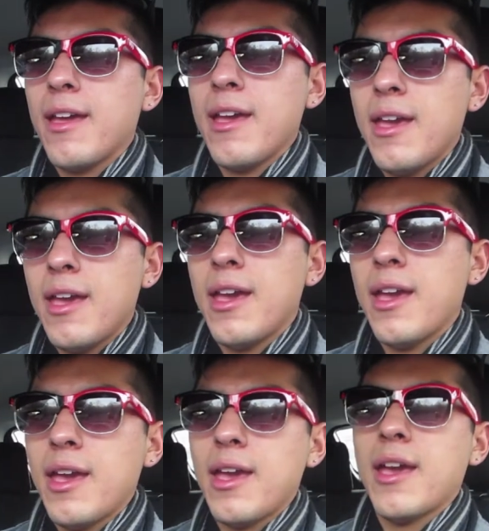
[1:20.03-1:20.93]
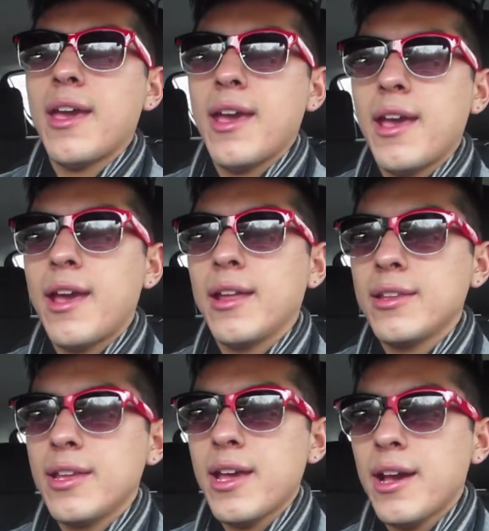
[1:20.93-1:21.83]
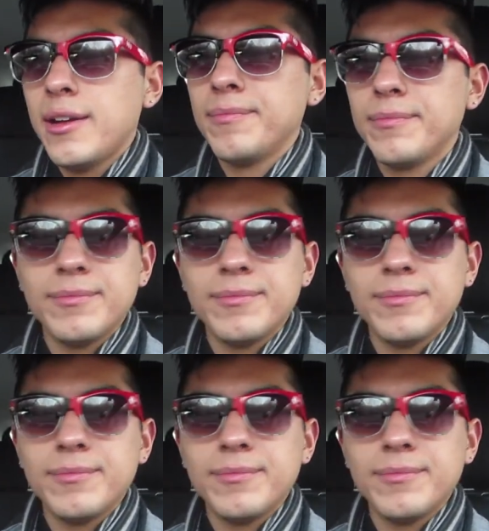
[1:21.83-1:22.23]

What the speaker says: And yeah,